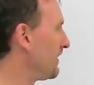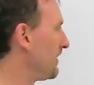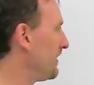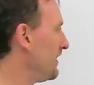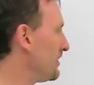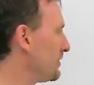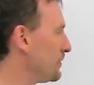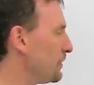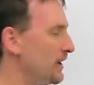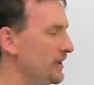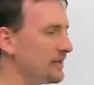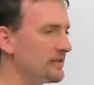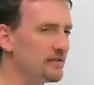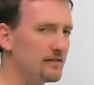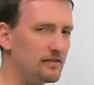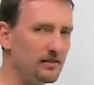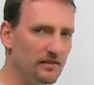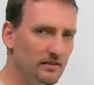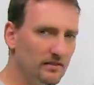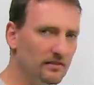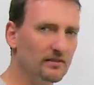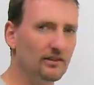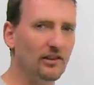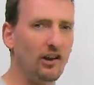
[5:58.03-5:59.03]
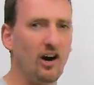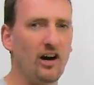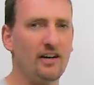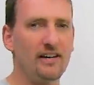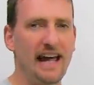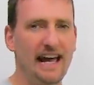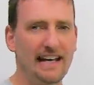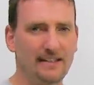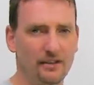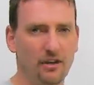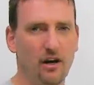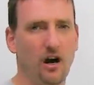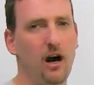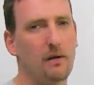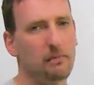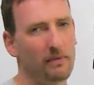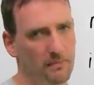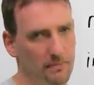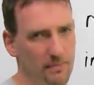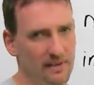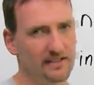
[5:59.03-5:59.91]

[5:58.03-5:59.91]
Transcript: These ones, not as common,